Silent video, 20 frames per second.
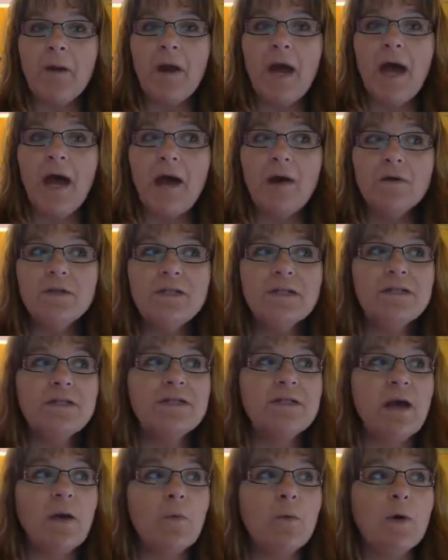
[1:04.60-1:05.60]
how to
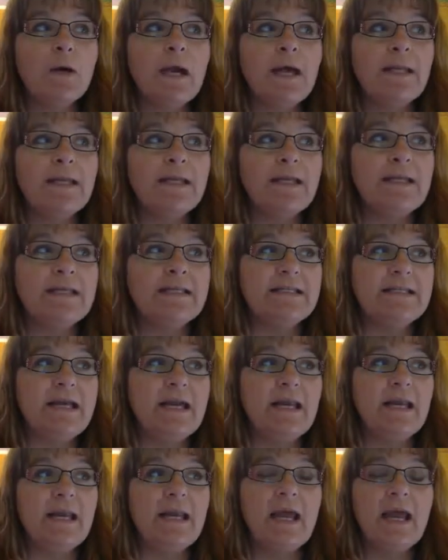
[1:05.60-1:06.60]
network on
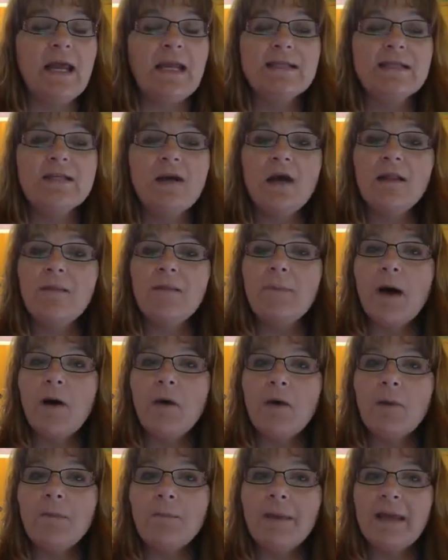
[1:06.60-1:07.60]
LinkedIn. And it's all
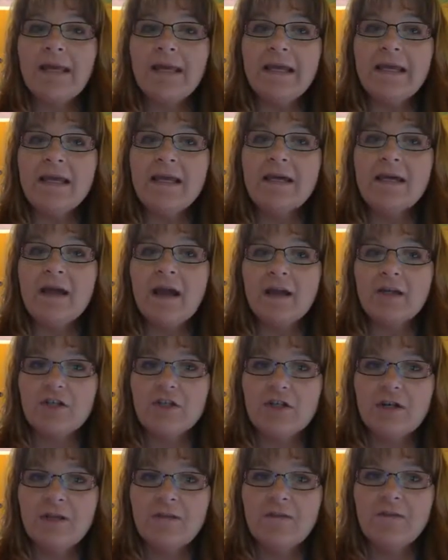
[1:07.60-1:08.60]
about making
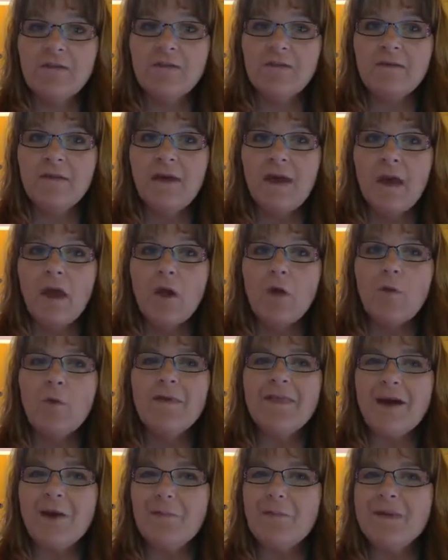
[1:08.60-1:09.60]
connections
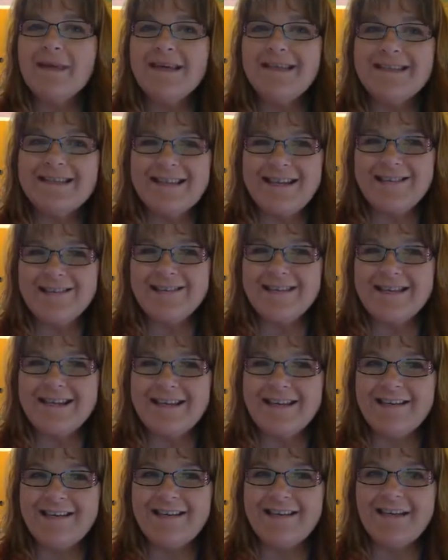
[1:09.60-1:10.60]
without being
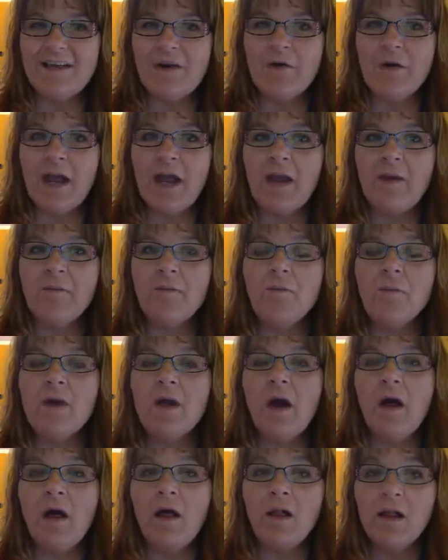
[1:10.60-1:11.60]
salesy. Okay,
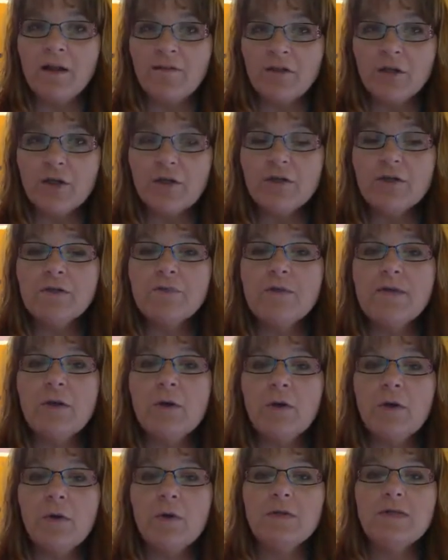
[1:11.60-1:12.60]
we all have learned we
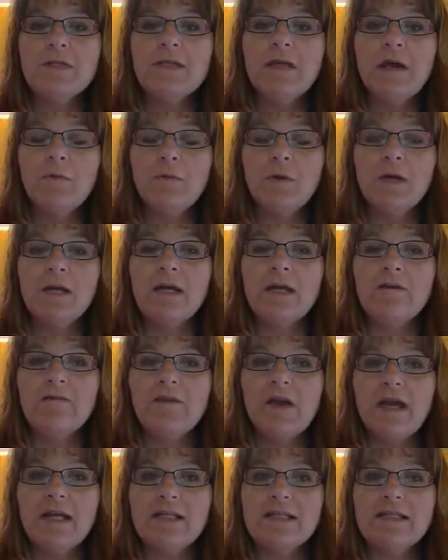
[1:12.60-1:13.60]
don't go to networking
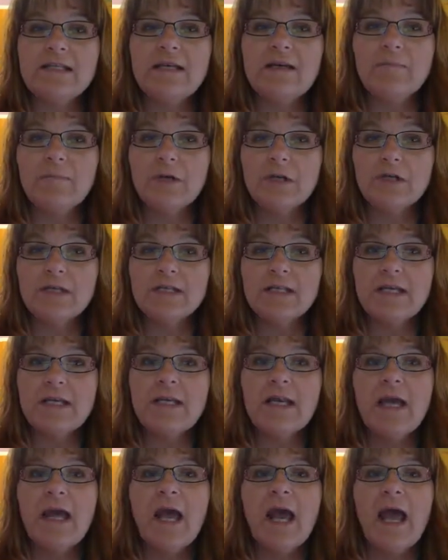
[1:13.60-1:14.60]
events in
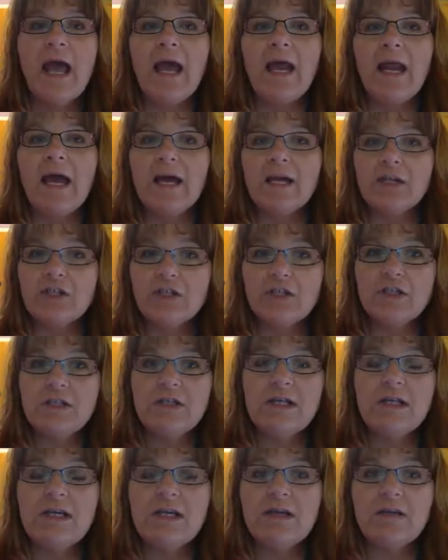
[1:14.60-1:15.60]
person and
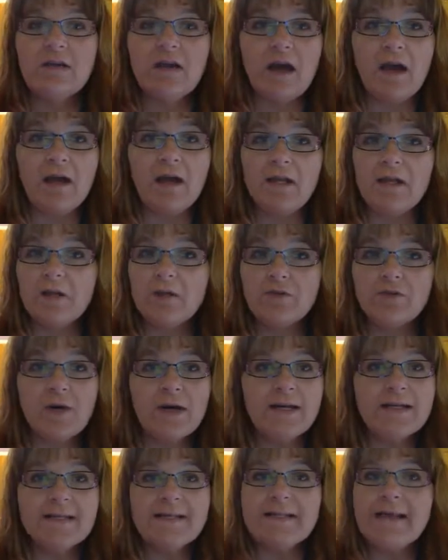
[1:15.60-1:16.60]
actually,
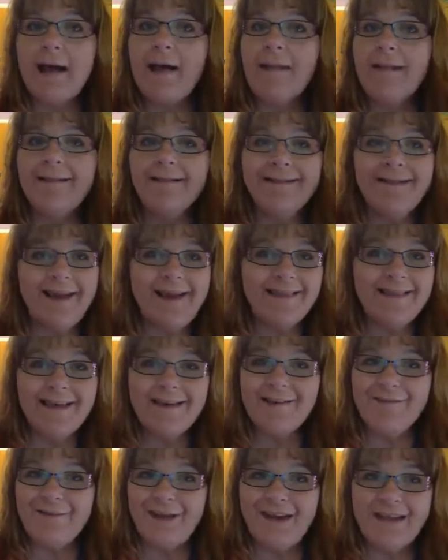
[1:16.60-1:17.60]
try to sell at
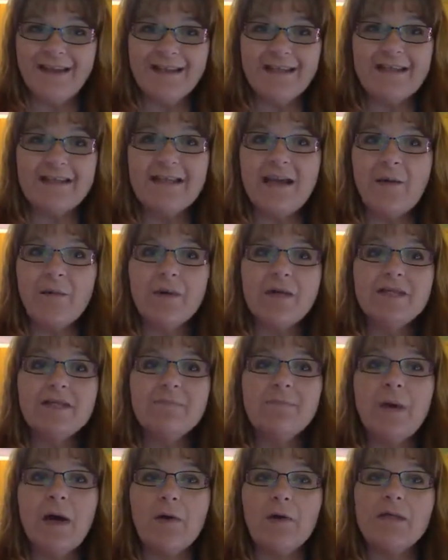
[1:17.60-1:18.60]
that event. That's not what it's
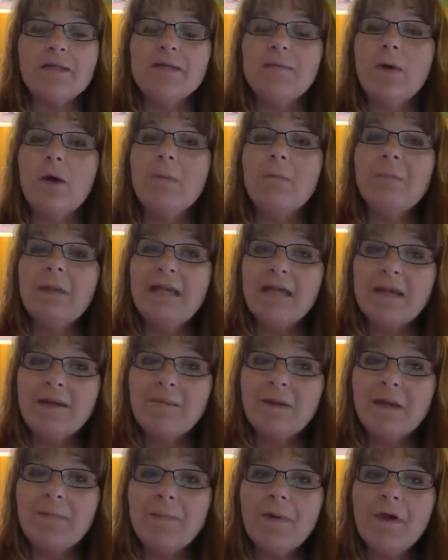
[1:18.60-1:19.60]
about. It's about meeting
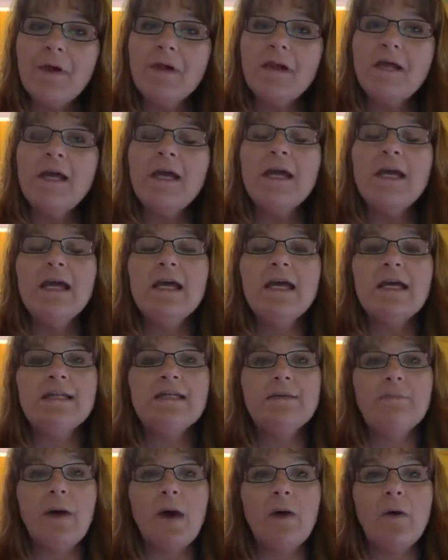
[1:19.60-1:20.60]
people.
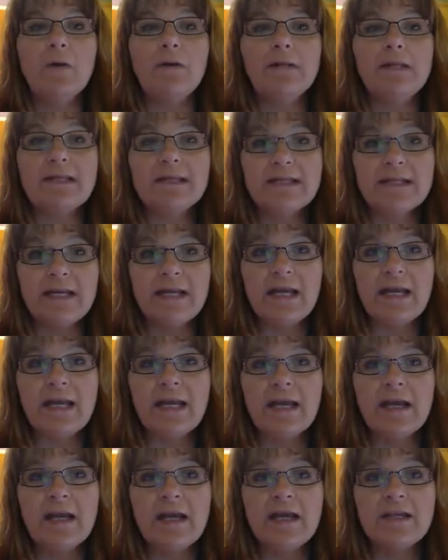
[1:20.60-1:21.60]
It's about
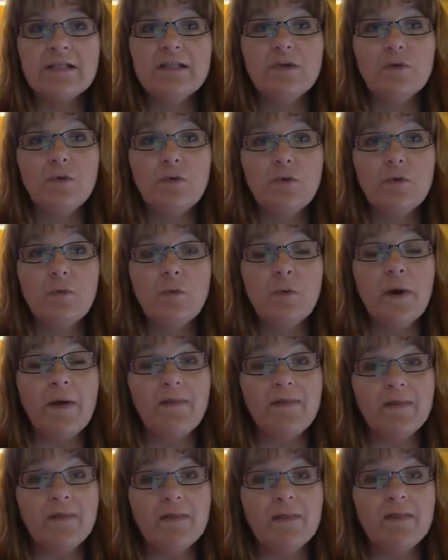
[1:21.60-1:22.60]
listening to
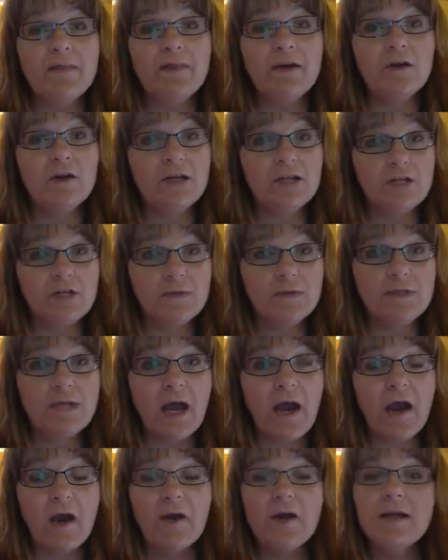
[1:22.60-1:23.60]
what their issues
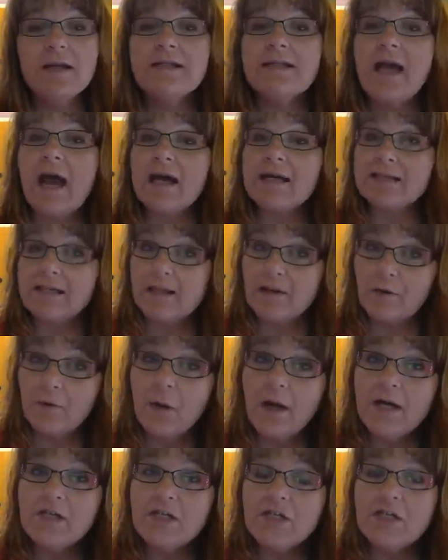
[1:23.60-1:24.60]
are. It's asking
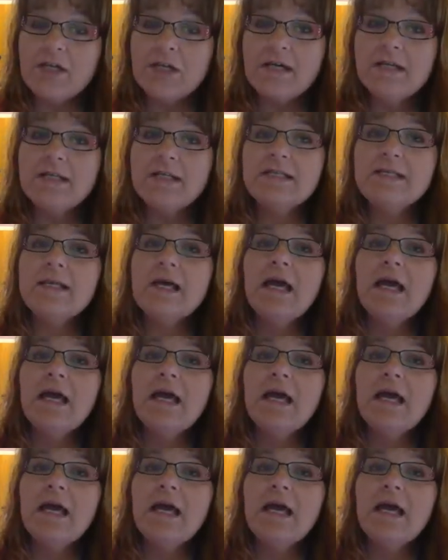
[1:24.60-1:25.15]
questions.